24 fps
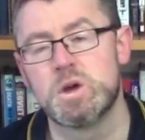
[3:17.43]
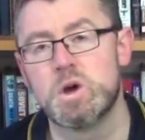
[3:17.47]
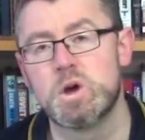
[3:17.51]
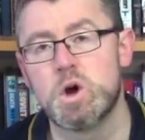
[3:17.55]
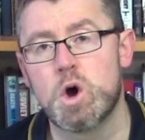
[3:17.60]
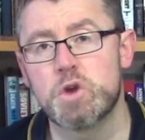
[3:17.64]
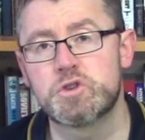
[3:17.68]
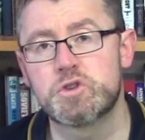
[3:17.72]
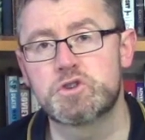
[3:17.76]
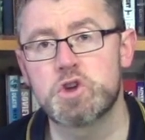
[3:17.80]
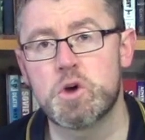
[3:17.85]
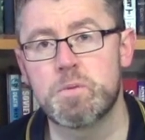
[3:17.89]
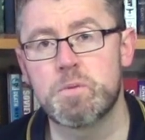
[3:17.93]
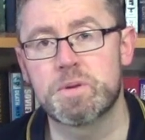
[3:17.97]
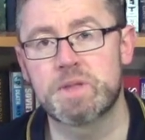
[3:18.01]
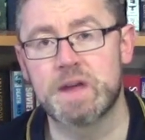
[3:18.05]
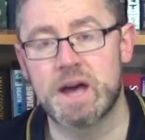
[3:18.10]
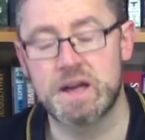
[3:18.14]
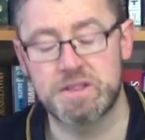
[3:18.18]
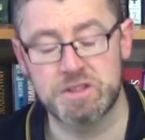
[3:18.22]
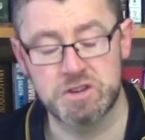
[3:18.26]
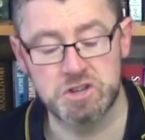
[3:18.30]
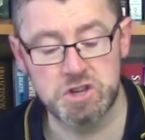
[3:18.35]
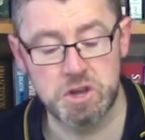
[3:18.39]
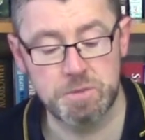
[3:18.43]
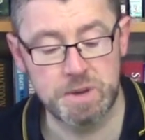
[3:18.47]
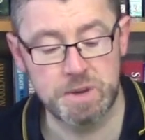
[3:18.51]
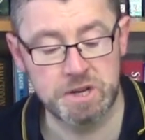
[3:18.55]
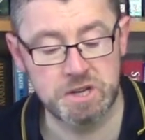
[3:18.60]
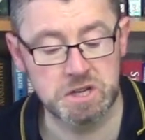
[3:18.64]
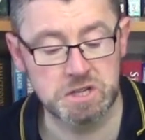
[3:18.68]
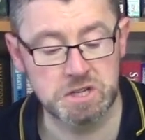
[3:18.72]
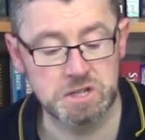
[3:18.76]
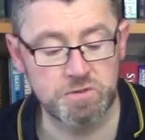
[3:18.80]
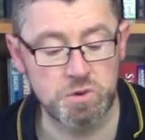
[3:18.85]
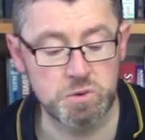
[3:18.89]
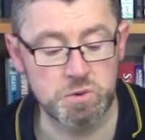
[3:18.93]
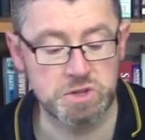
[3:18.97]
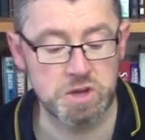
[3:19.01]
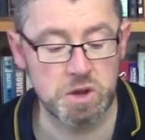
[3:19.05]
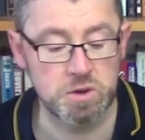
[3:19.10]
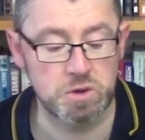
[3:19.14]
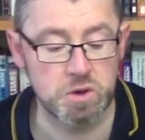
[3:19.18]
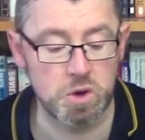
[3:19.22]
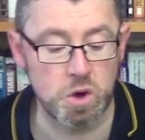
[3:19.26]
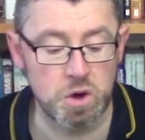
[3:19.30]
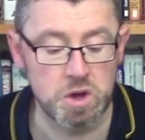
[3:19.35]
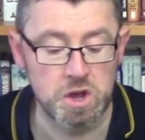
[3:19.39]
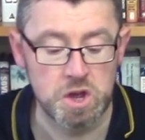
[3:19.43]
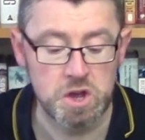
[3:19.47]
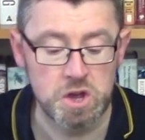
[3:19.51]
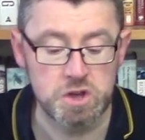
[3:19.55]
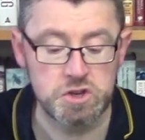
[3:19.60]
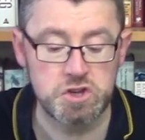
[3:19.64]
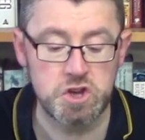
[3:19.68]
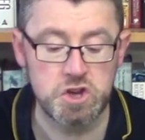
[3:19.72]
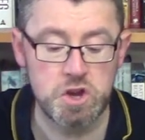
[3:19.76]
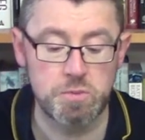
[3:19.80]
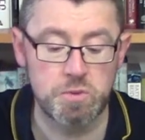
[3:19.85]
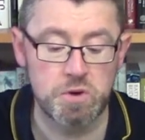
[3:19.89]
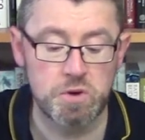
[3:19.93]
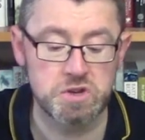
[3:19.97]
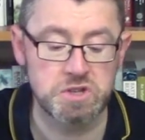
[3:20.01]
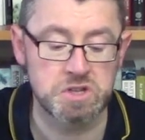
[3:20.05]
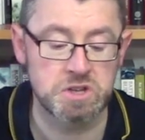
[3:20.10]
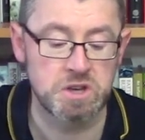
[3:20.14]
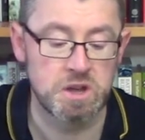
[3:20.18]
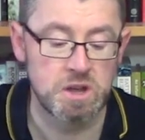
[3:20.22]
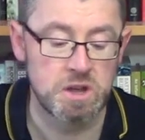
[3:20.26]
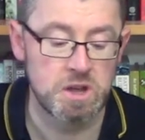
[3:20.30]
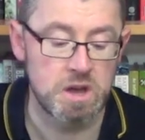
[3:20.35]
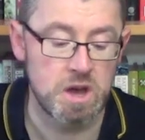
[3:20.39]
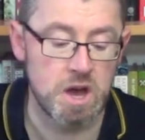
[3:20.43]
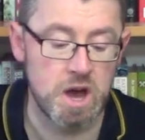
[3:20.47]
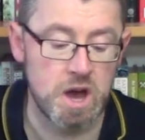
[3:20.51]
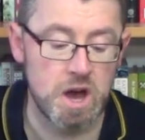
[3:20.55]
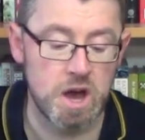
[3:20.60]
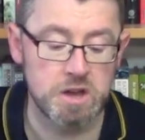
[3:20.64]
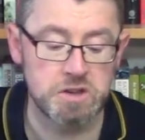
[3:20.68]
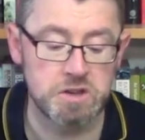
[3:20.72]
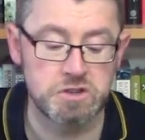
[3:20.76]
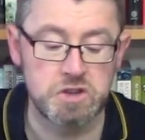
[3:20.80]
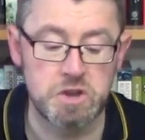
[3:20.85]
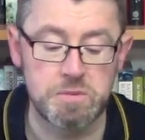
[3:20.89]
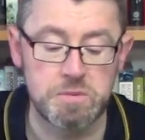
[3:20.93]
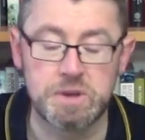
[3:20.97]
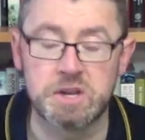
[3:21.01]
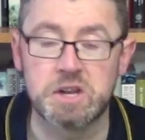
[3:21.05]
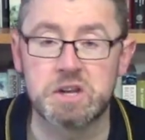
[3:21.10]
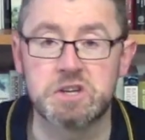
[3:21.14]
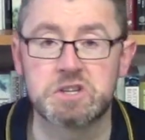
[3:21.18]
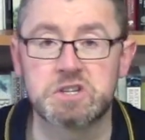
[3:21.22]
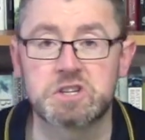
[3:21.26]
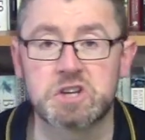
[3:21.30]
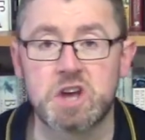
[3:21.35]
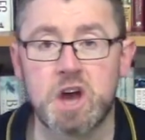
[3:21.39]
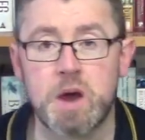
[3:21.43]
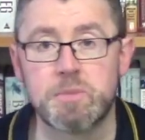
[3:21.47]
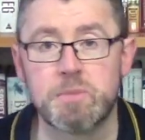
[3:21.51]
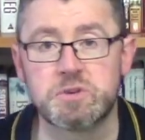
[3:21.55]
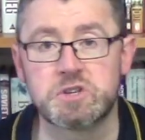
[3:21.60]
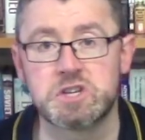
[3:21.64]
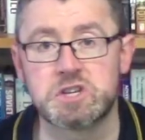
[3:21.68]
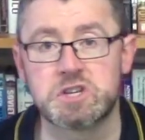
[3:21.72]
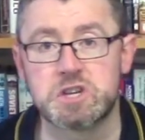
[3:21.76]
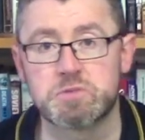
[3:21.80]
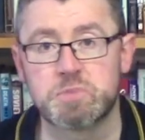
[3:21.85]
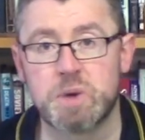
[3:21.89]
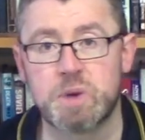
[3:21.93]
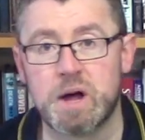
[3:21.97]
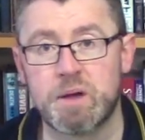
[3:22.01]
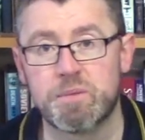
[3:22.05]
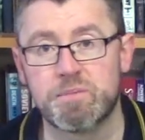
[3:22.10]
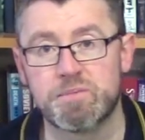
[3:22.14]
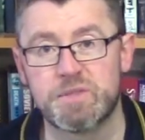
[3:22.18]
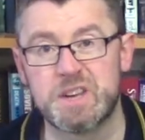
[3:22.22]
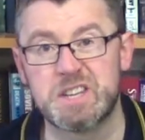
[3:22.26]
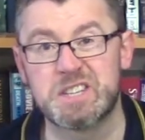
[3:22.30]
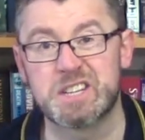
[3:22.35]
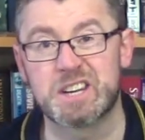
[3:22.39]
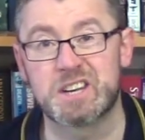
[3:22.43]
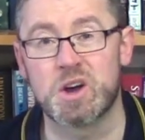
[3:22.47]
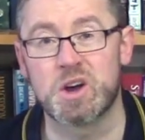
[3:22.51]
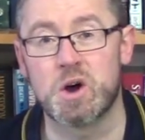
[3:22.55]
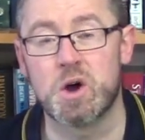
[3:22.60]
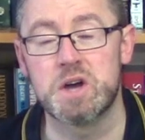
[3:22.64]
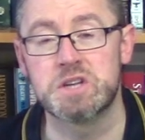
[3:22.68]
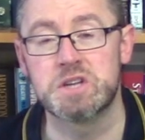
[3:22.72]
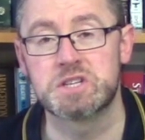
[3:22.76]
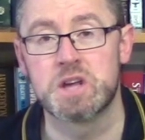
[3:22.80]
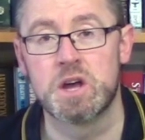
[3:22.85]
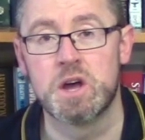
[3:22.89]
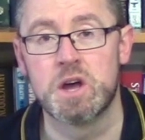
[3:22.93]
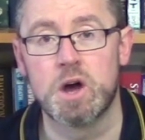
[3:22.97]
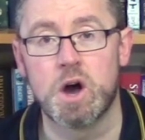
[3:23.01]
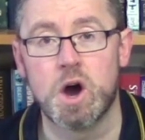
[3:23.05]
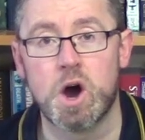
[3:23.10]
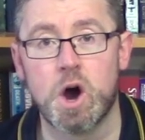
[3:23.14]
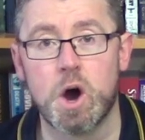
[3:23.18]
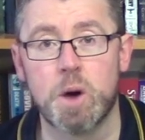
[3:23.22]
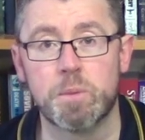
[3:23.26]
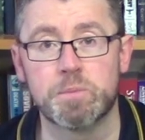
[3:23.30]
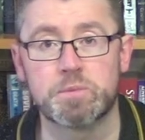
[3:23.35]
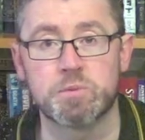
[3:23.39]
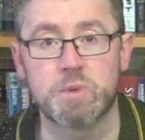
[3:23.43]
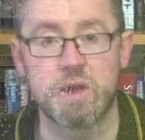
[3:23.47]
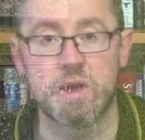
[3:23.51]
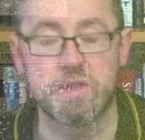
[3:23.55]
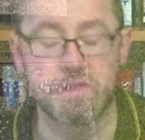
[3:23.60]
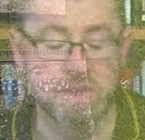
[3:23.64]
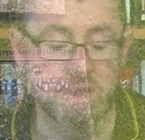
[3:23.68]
On top of that, the Numidians have also got numerous Numidian skirmishers as well. These are guys armed with